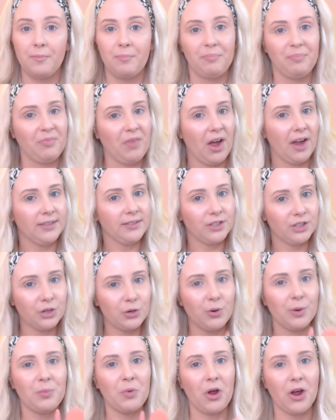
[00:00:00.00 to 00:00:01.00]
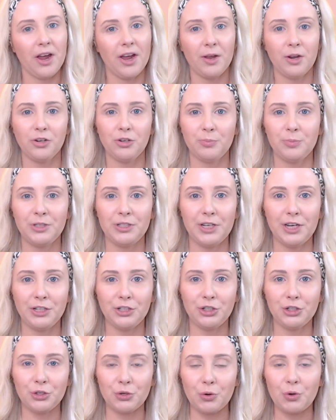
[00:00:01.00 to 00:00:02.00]
I still am not 100%
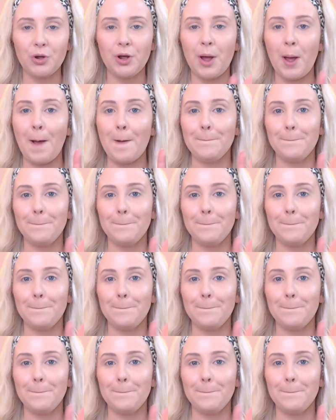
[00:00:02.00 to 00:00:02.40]
sure,